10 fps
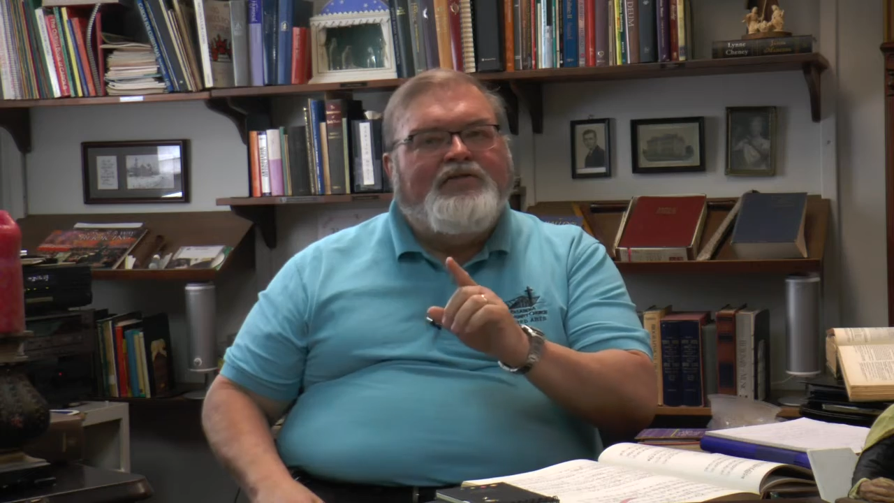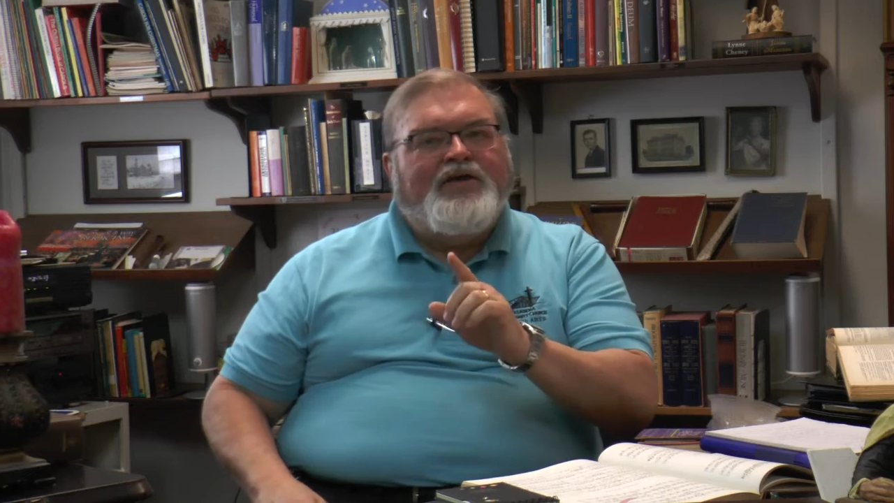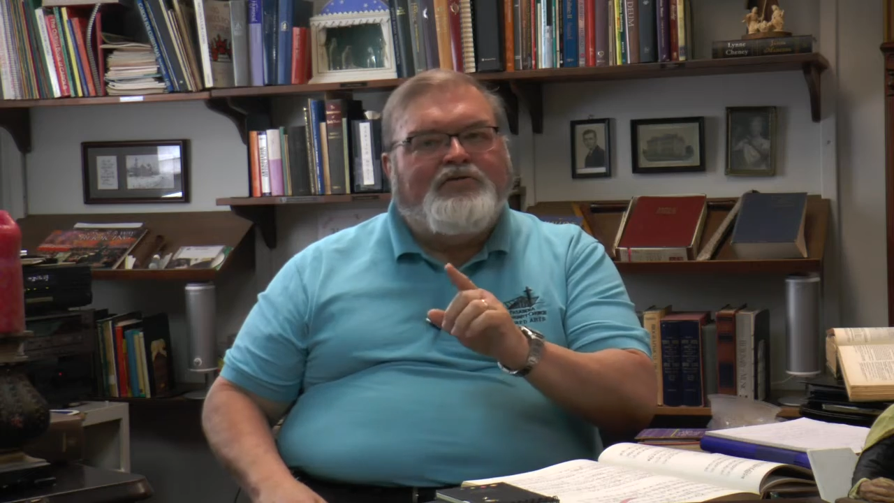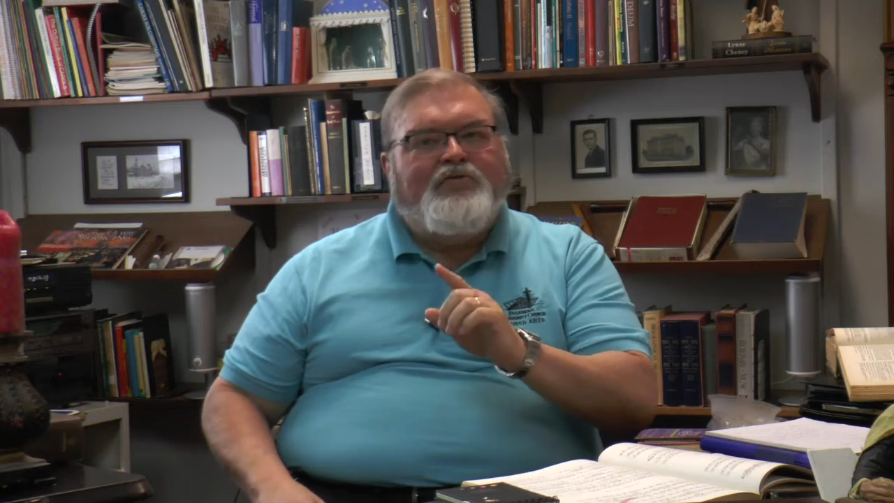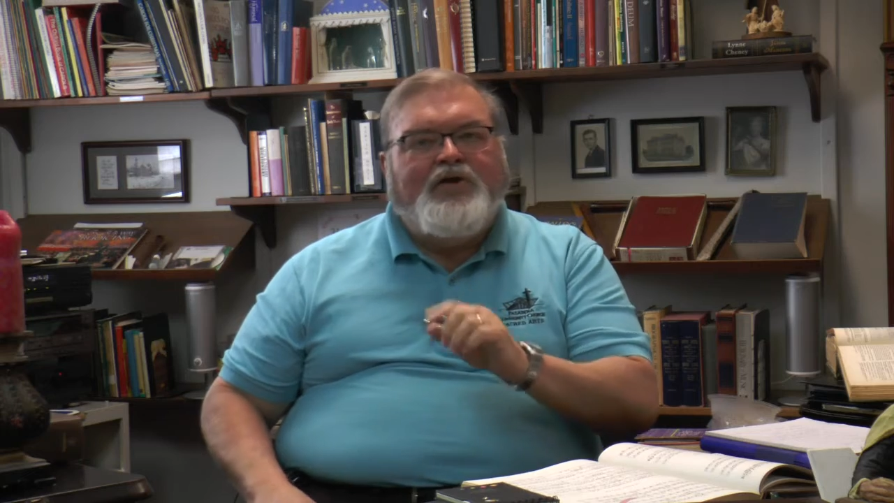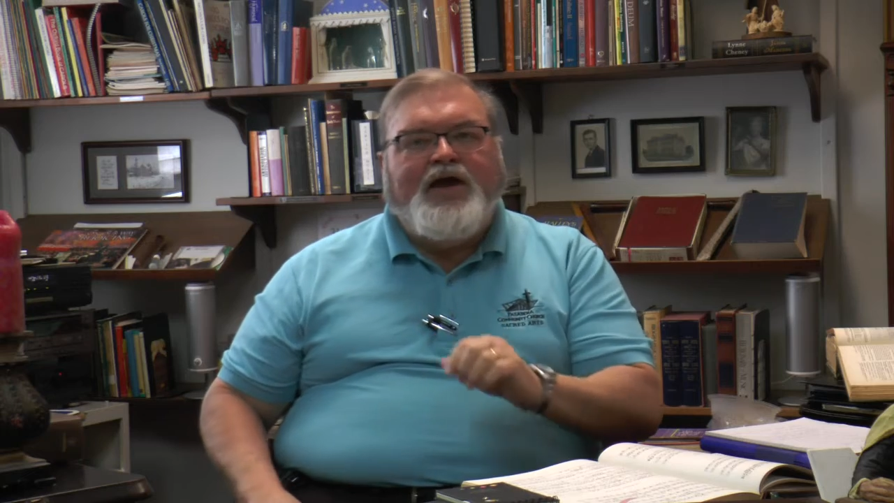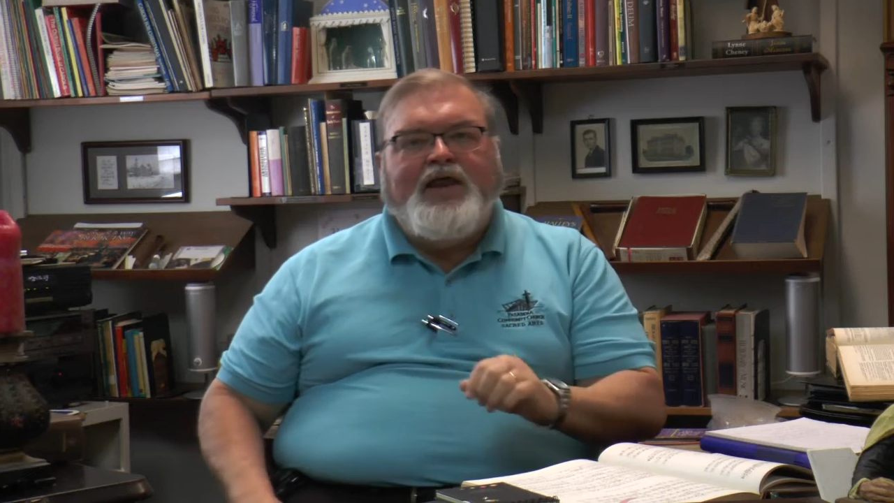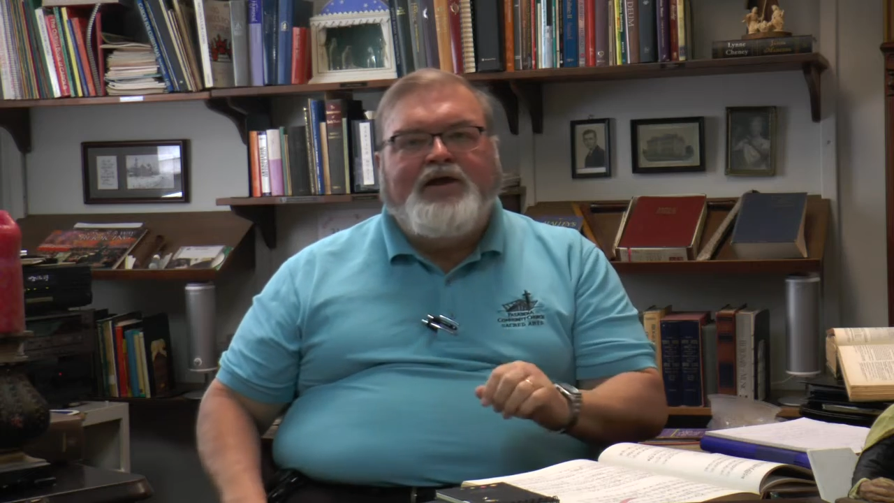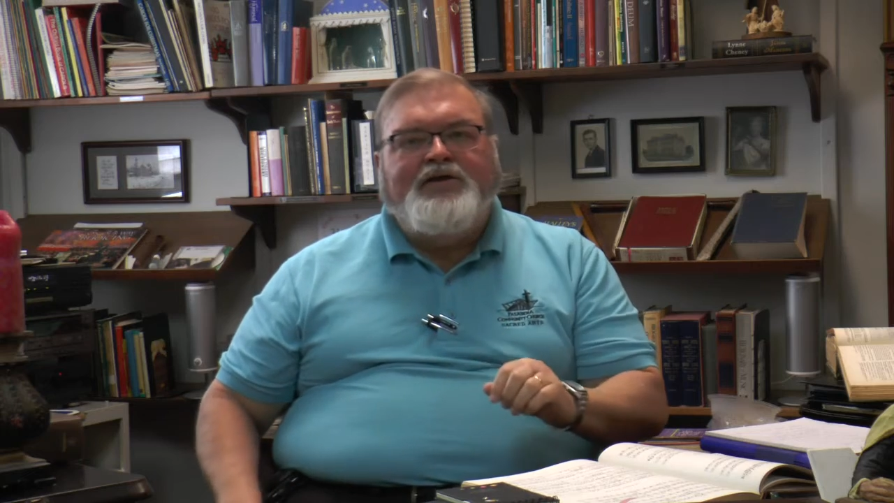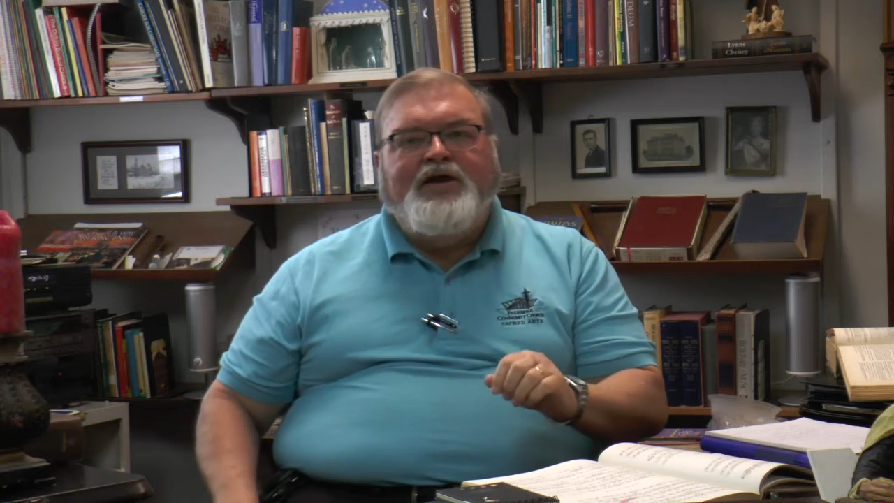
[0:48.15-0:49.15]
that
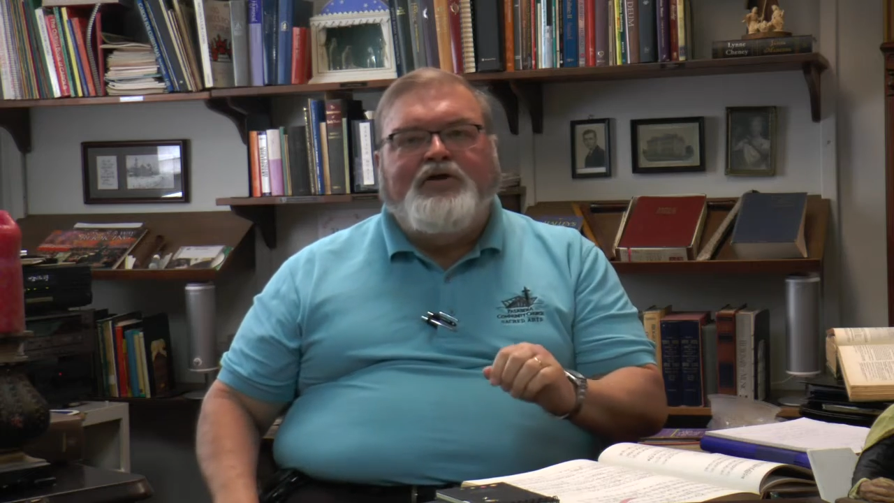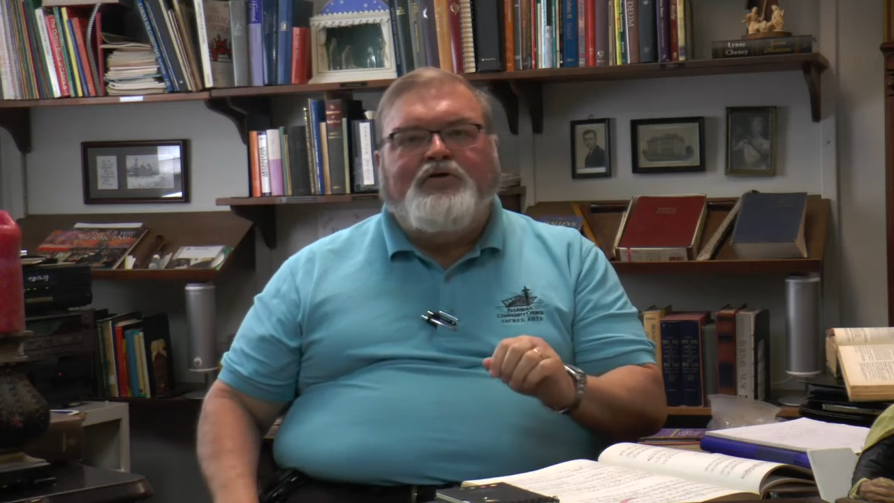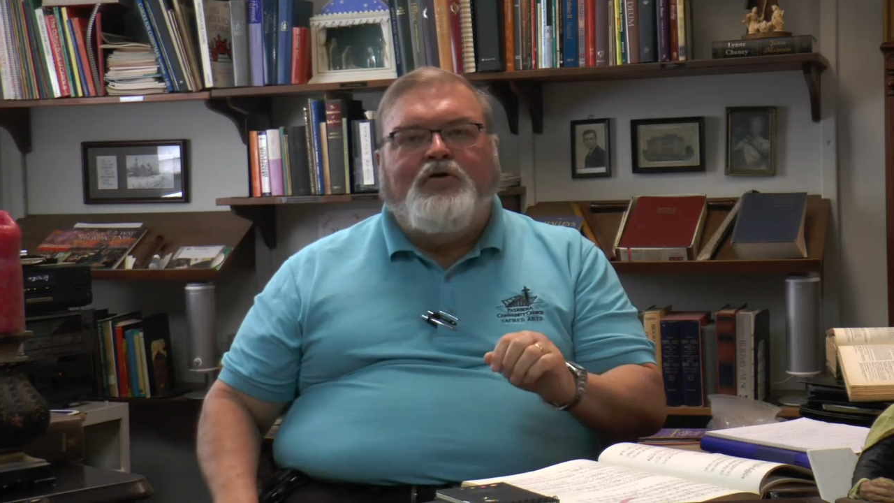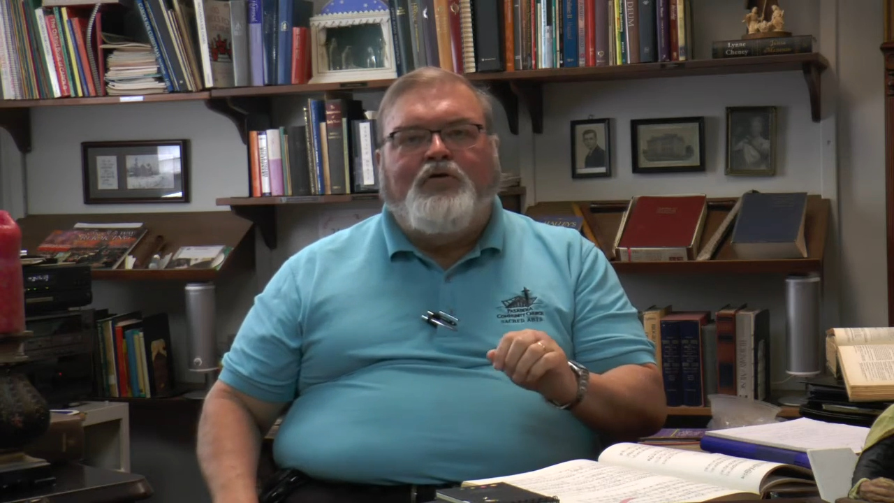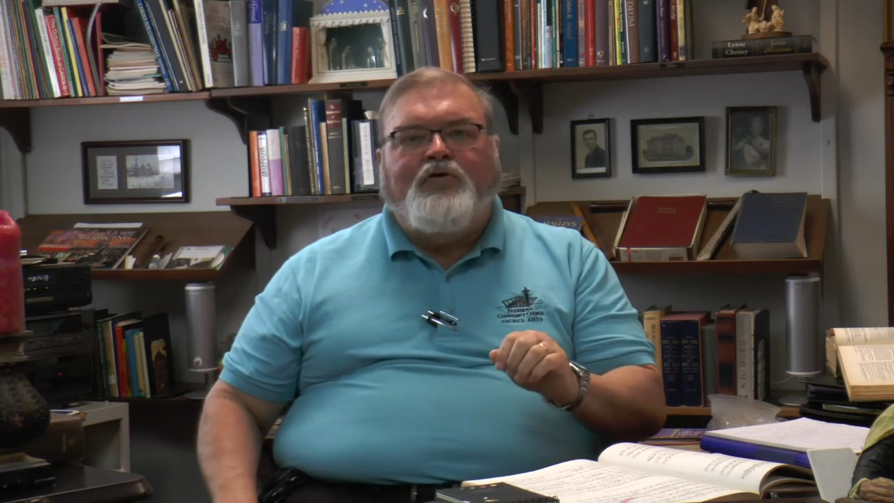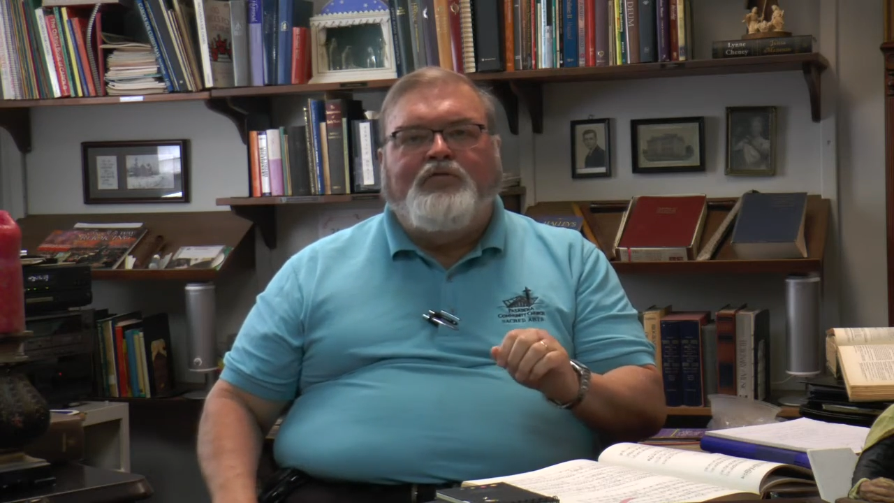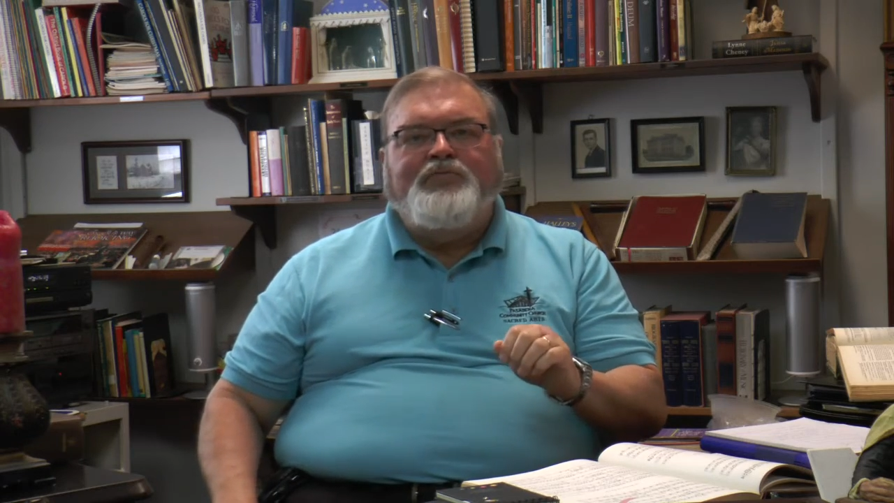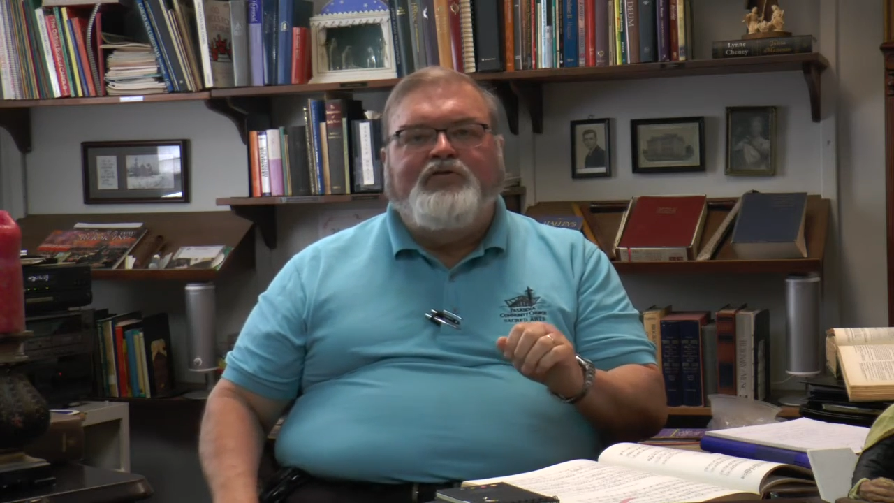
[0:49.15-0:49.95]
created choral